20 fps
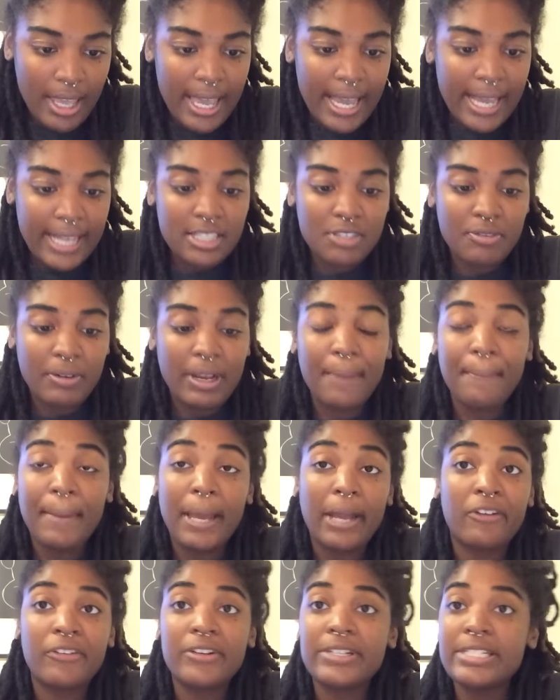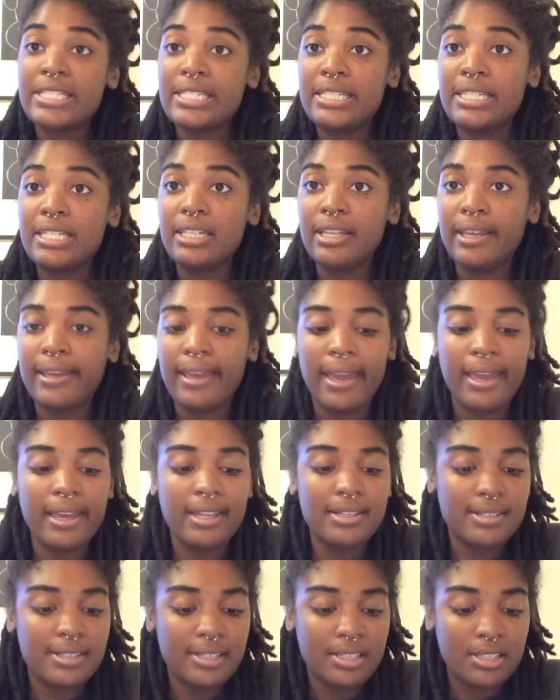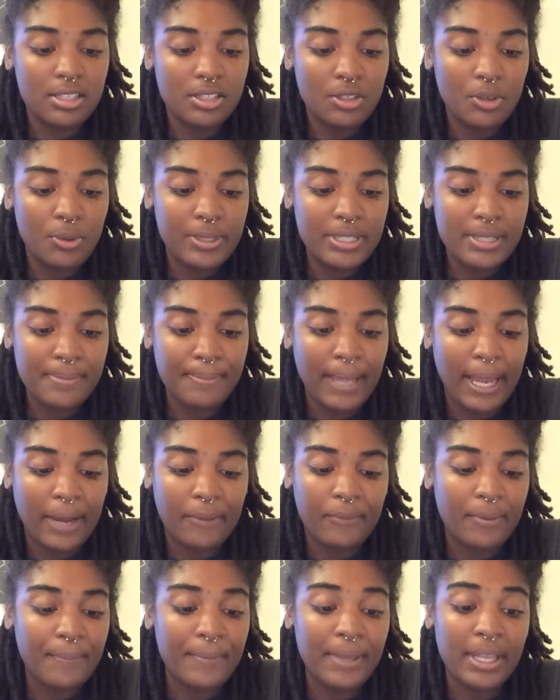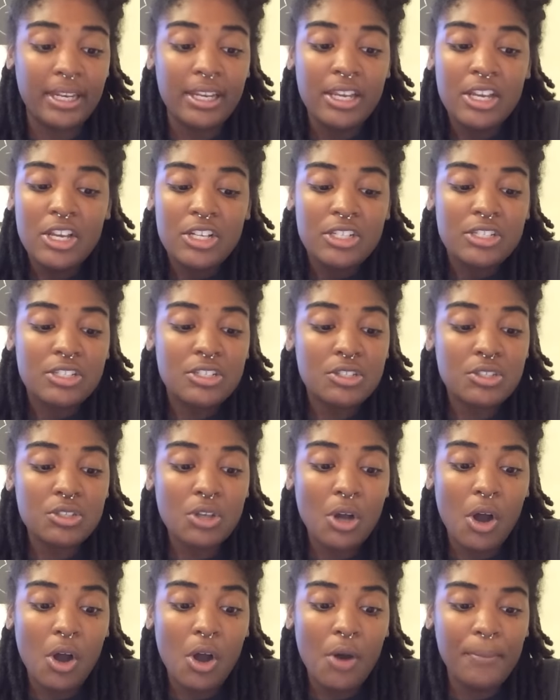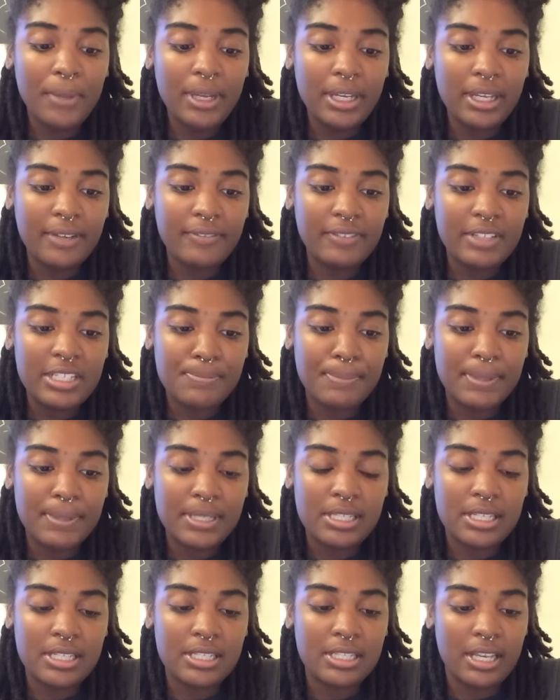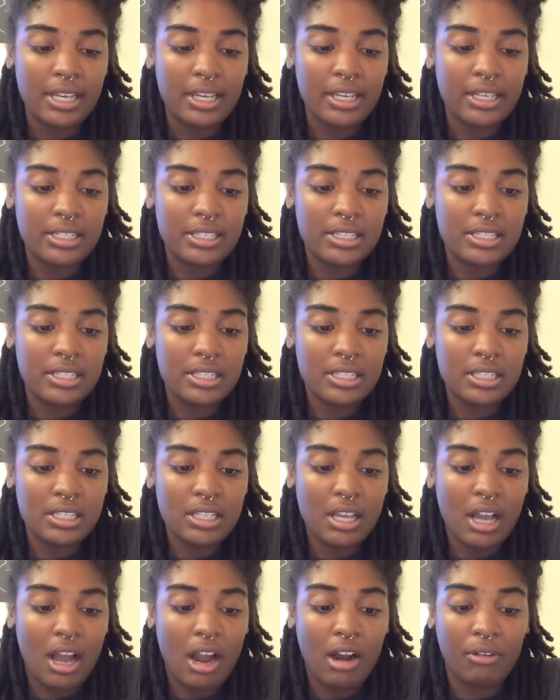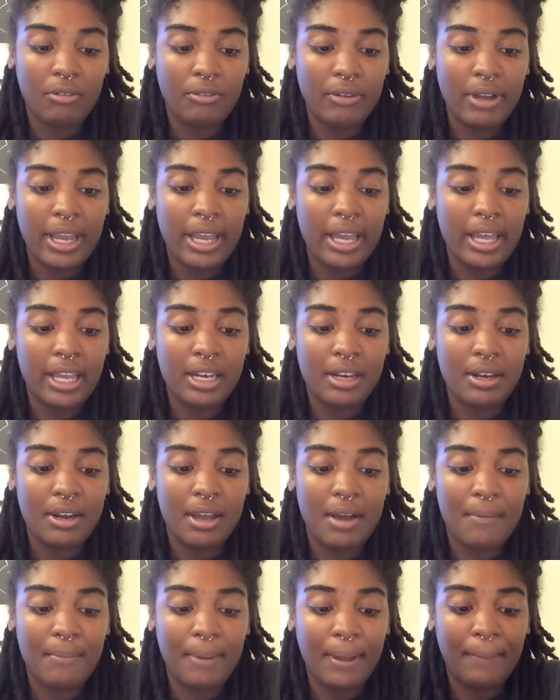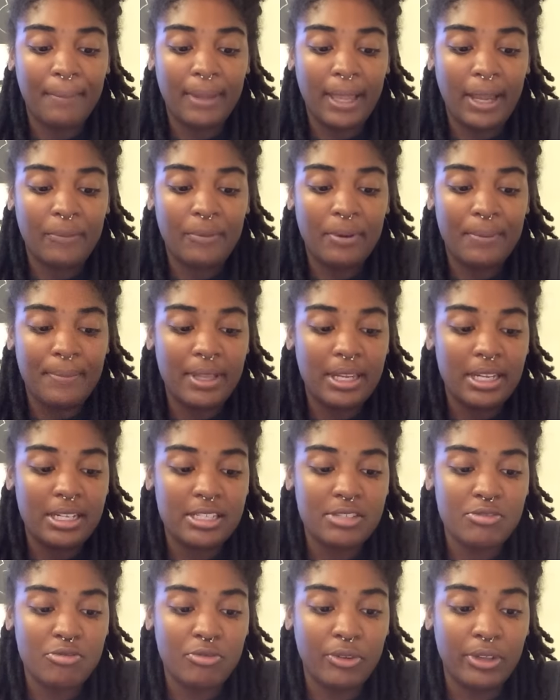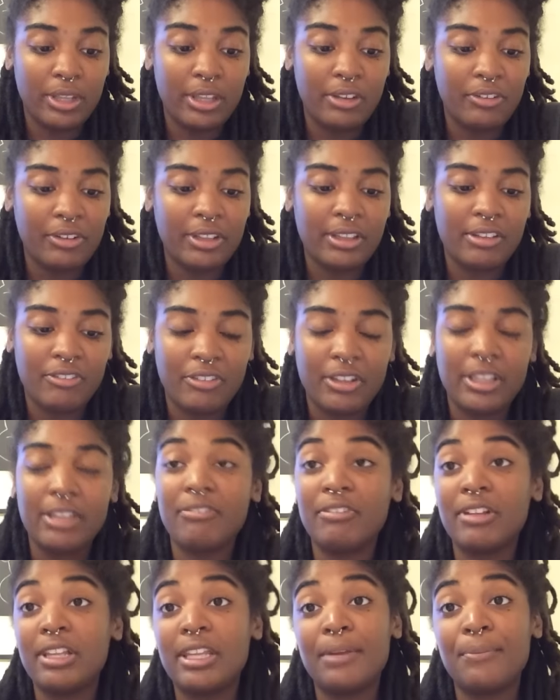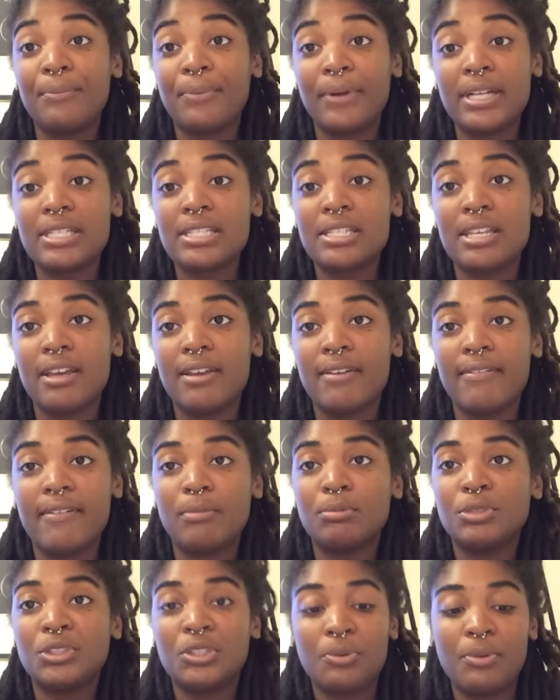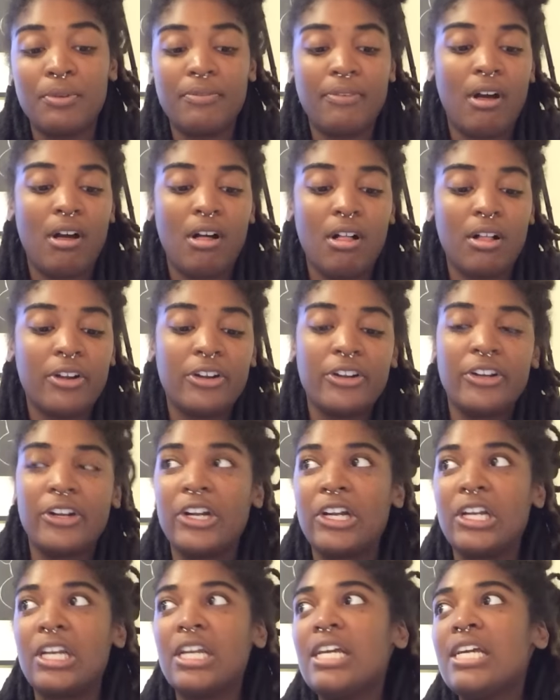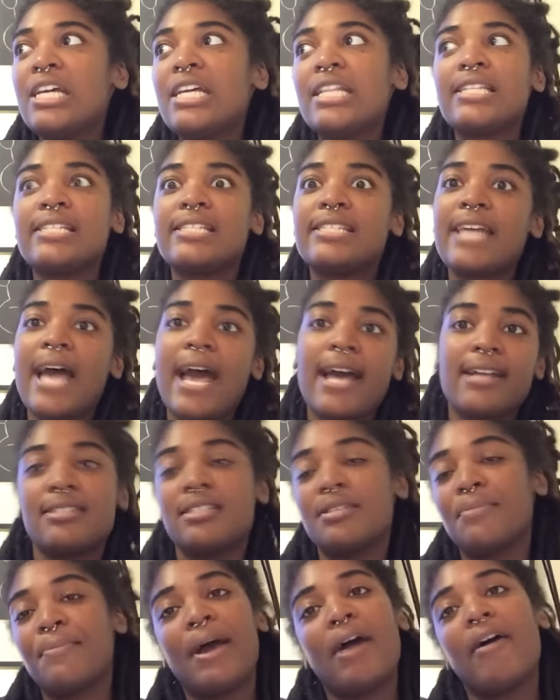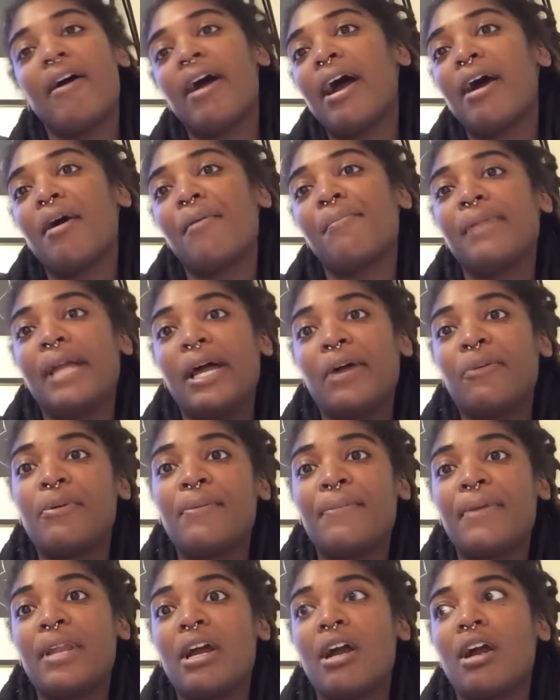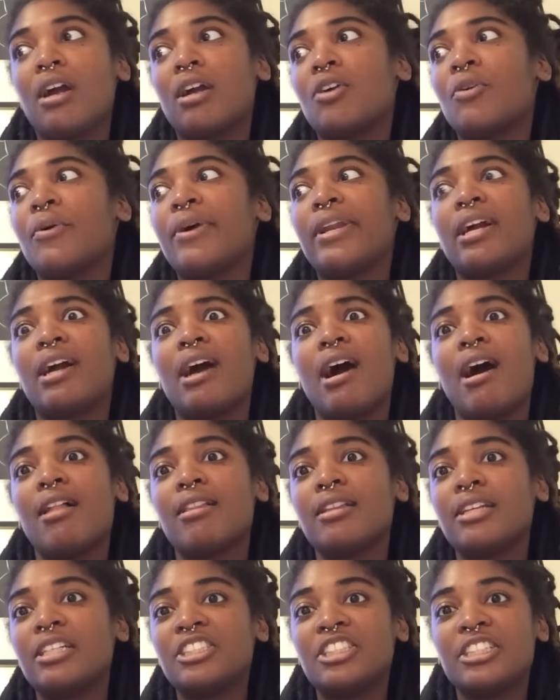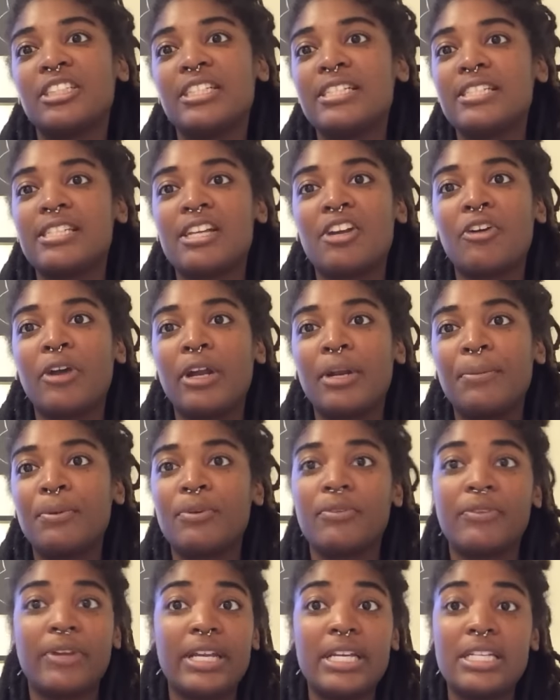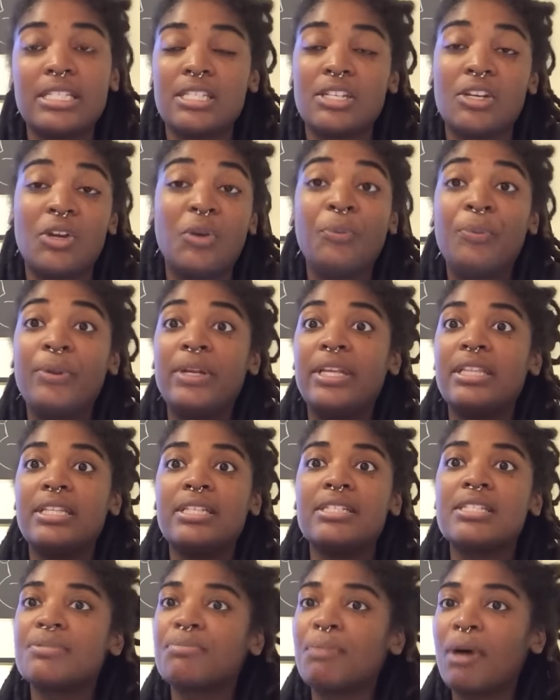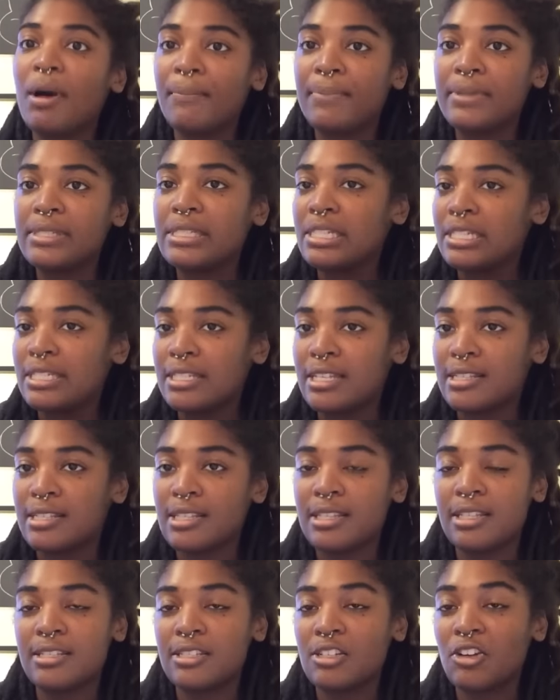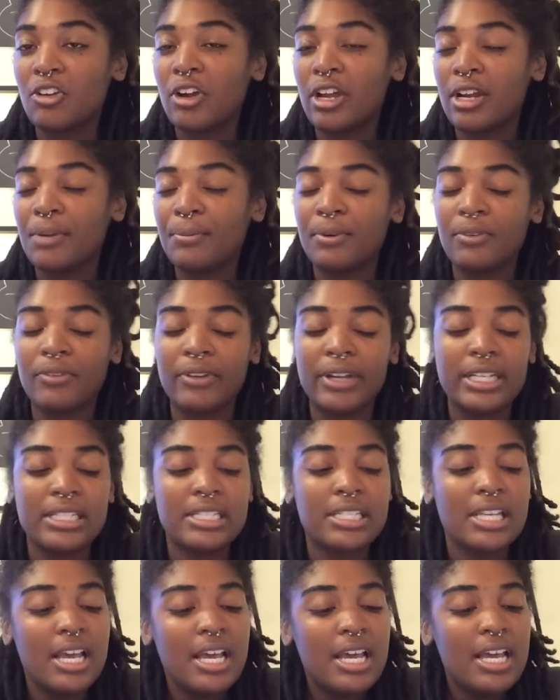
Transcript: It's ran by Christine Gant, who is a black woman. So many of these businesses are ran by black women. It's really, really, really, really impressive. I'm sure we've all heard the stats about how black women are going to college at these incredible rates and opening these small businesses at these incredible rates.